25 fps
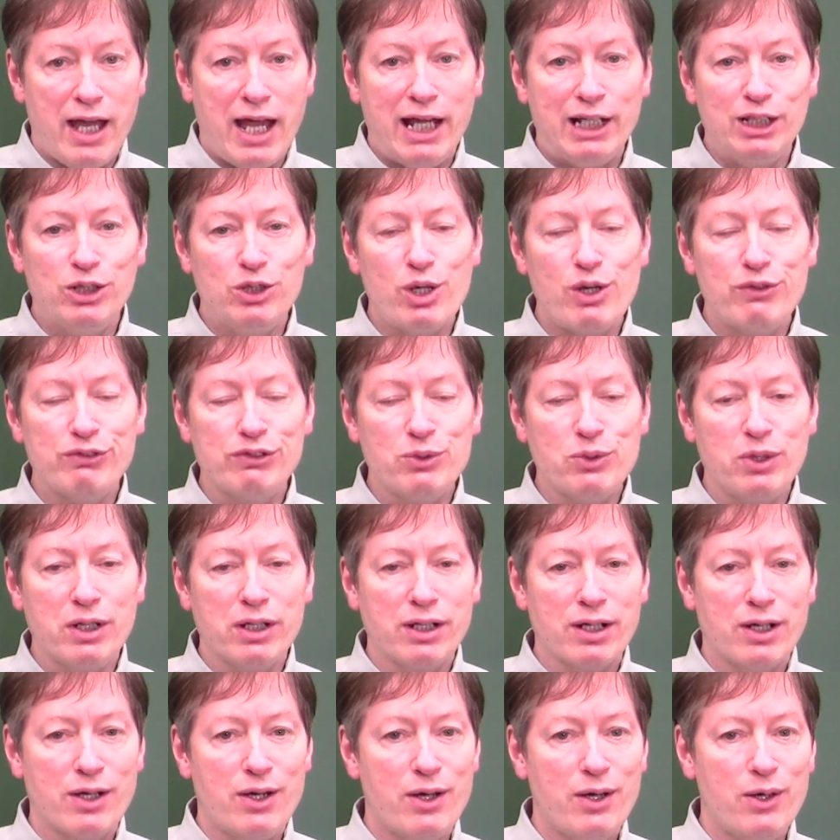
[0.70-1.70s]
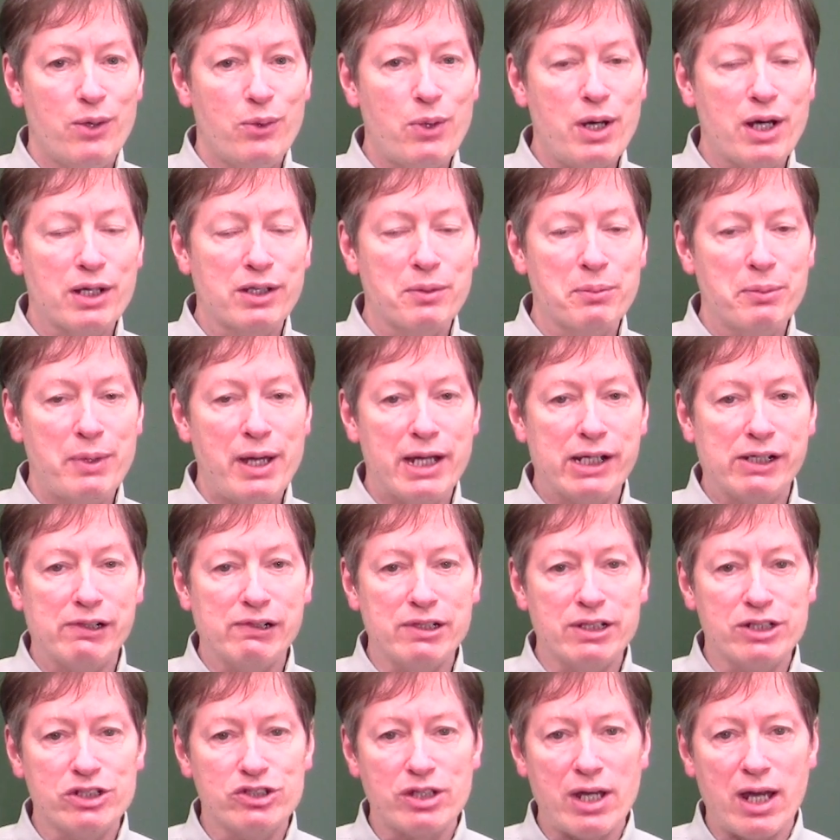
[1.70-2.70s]
Hello everyone, welcome back to
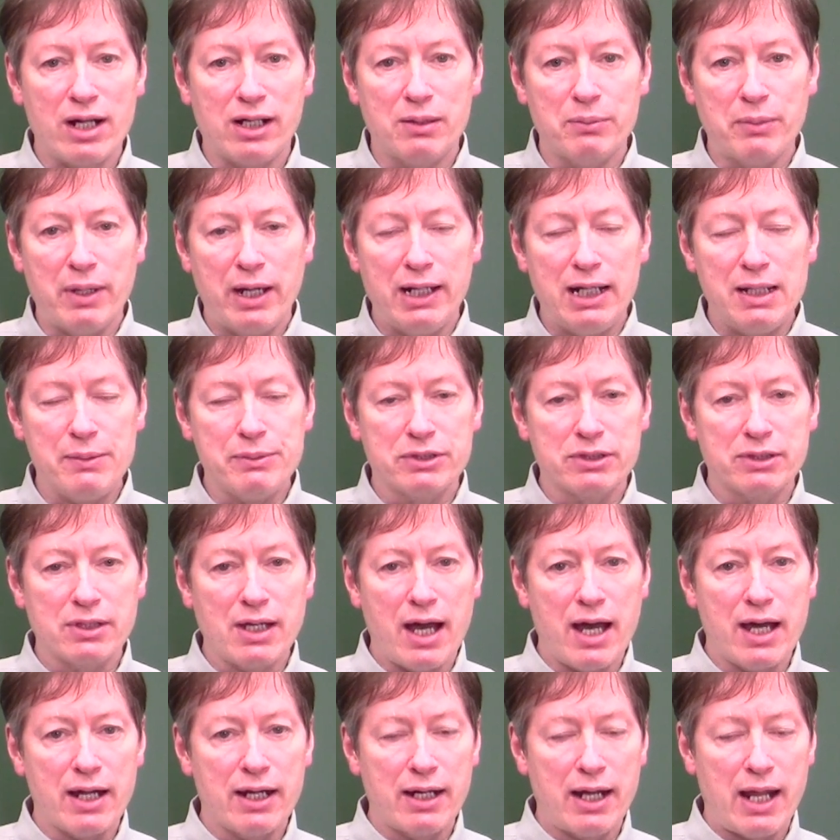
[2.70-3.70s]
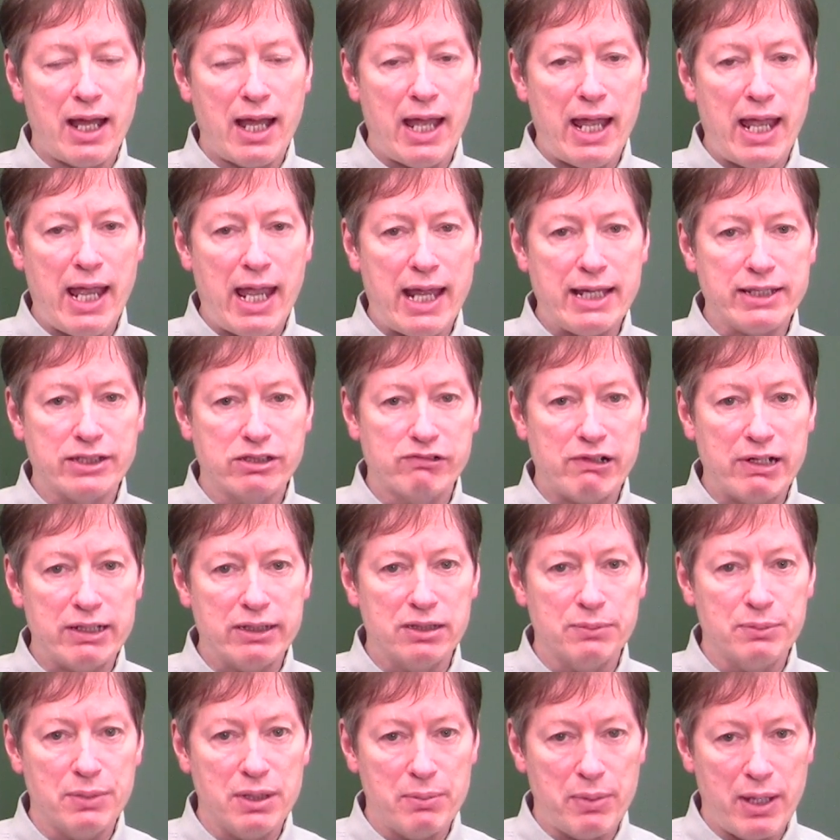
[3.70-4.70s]
the channel. My name's Scott. It's
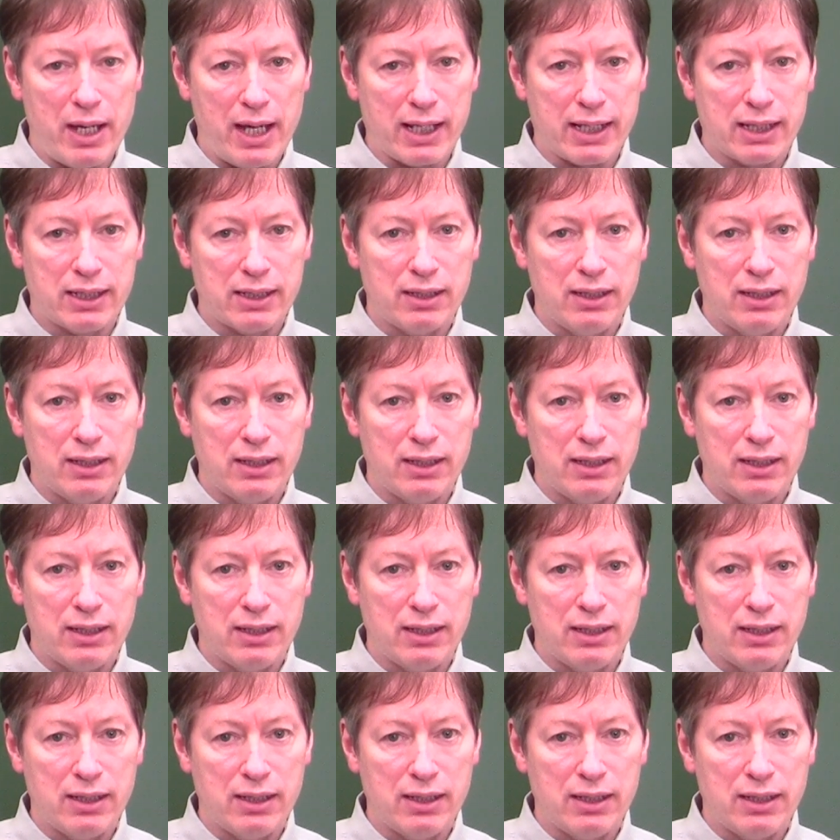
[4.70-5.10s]
great to be back.